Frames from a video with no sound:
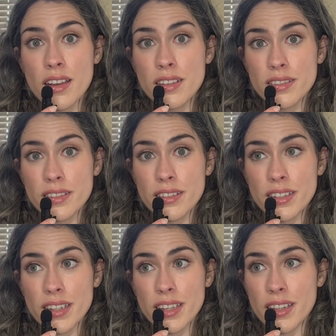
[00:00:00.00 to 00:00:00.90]

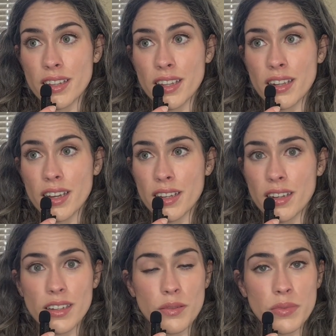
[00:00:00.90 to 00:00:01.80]
started it and then I
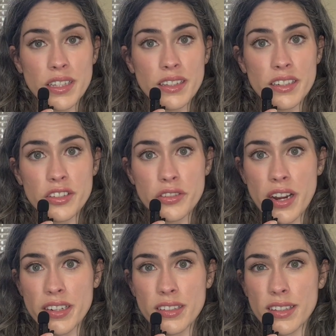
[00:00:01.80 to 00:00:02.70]
got completely distracted,